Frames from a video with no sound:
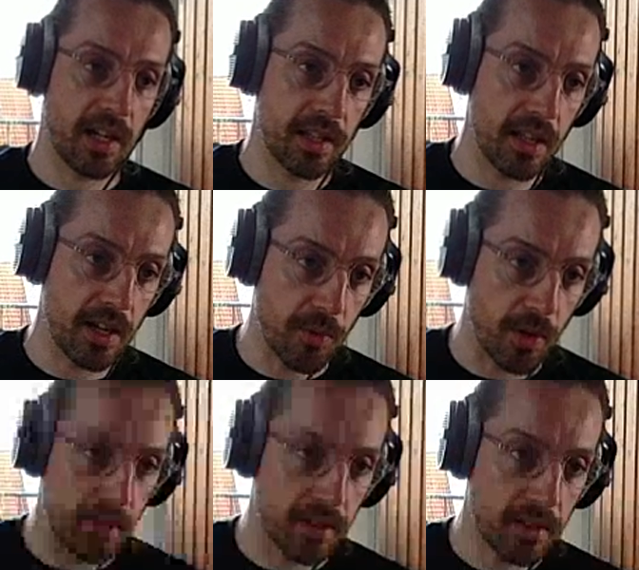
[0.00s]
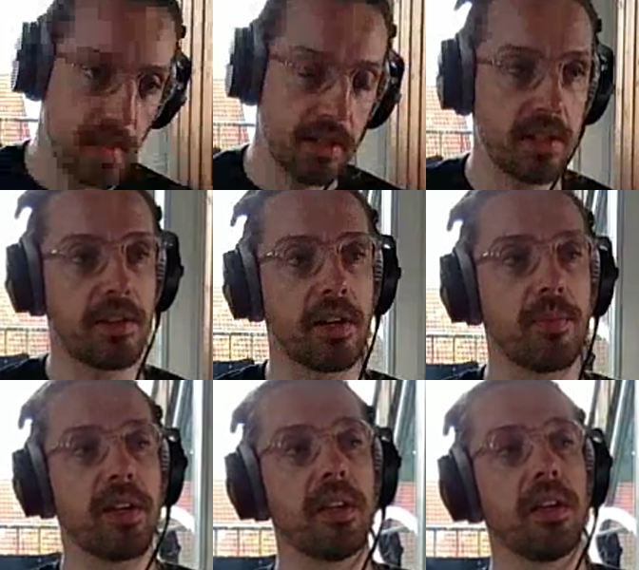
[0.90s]
the other one is going to
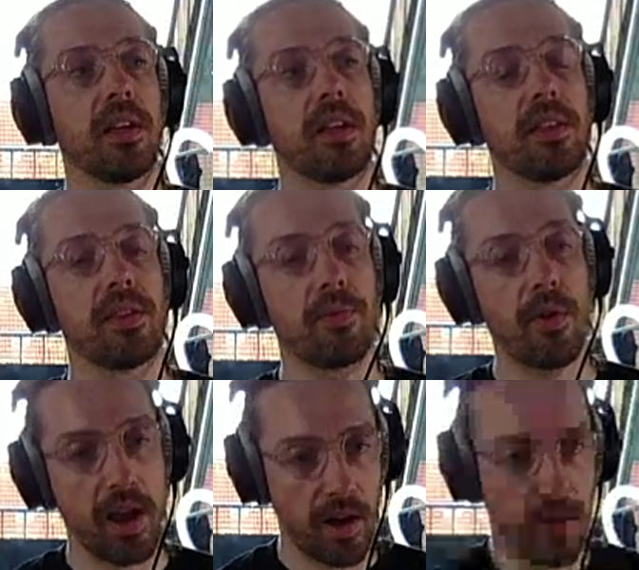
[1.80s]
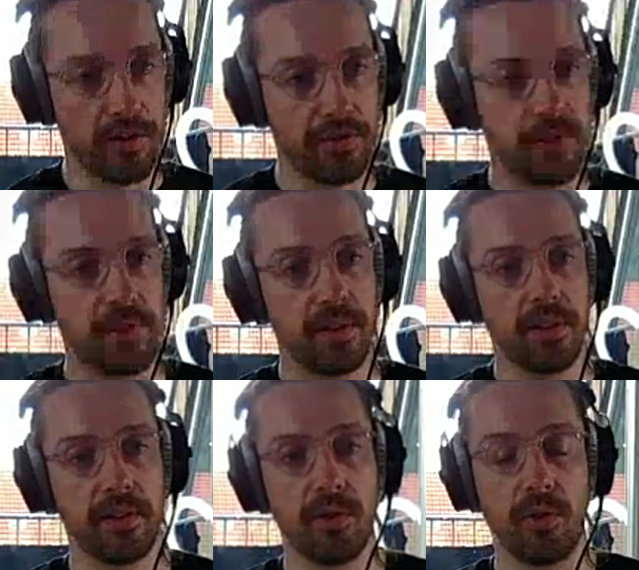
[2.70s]
be the right half,
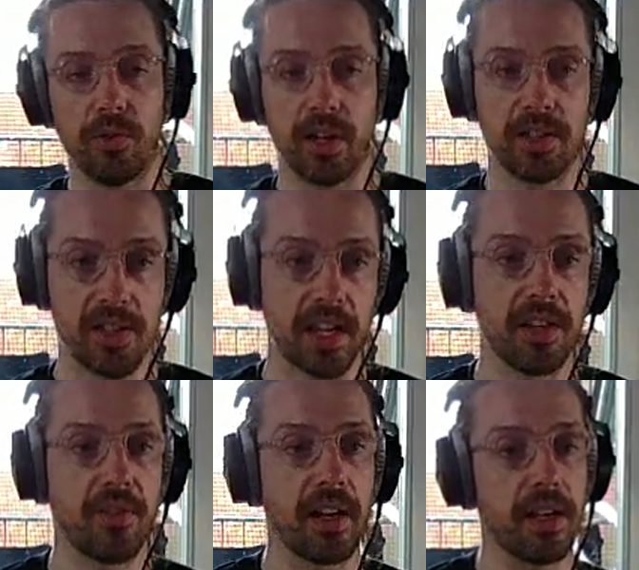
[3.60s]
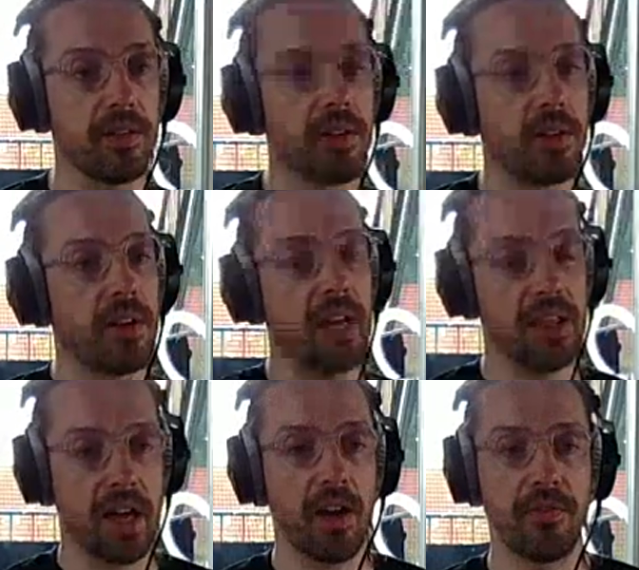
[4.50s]
or the second value in
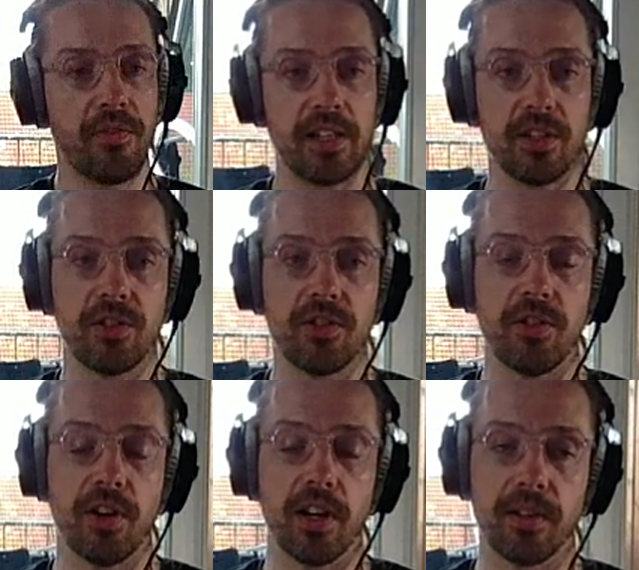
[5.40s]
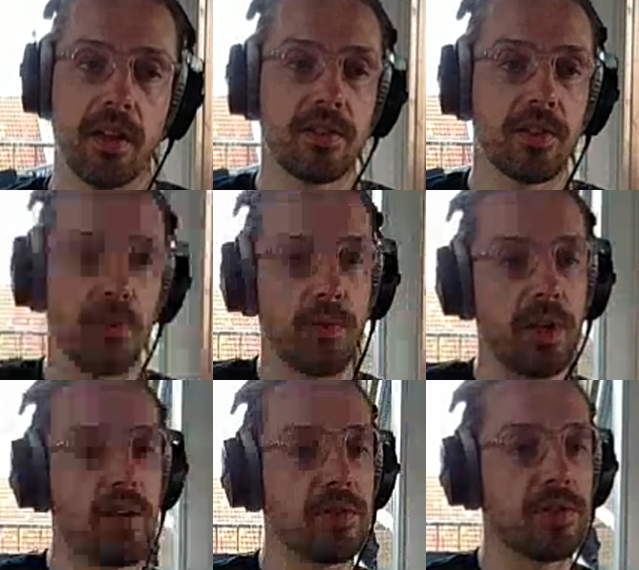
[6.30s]
that hyphenated string. So we
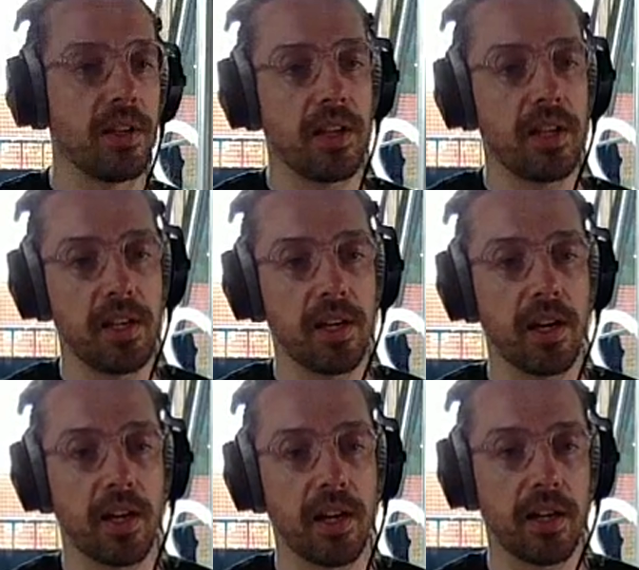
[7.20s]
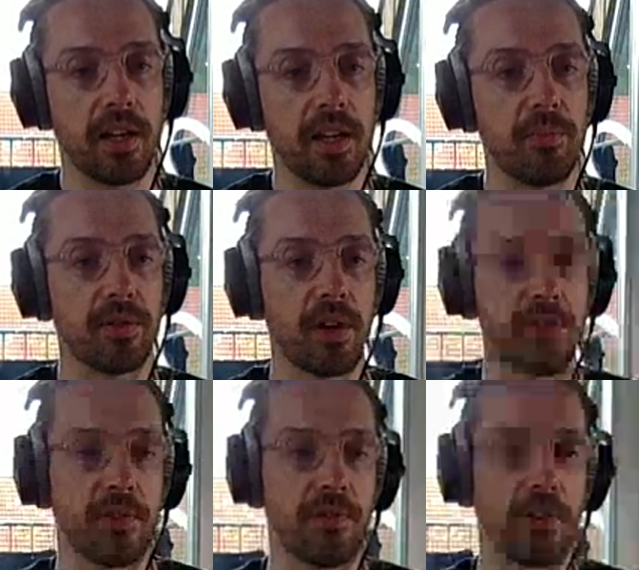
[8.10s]
use the inbuilt
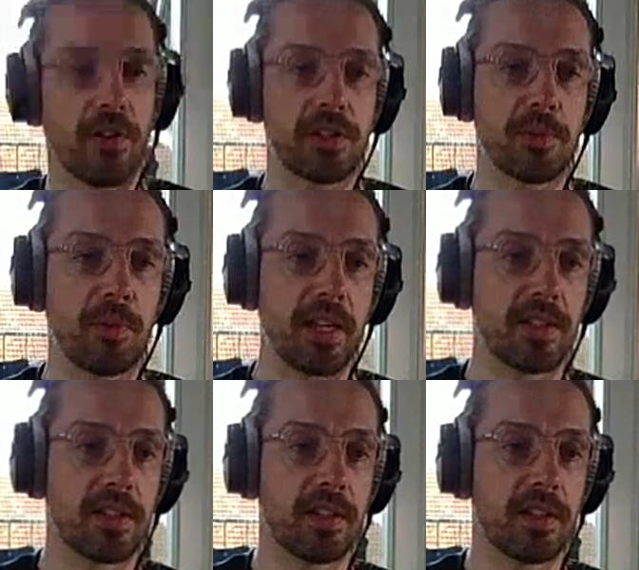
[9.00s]
JavaScript function split,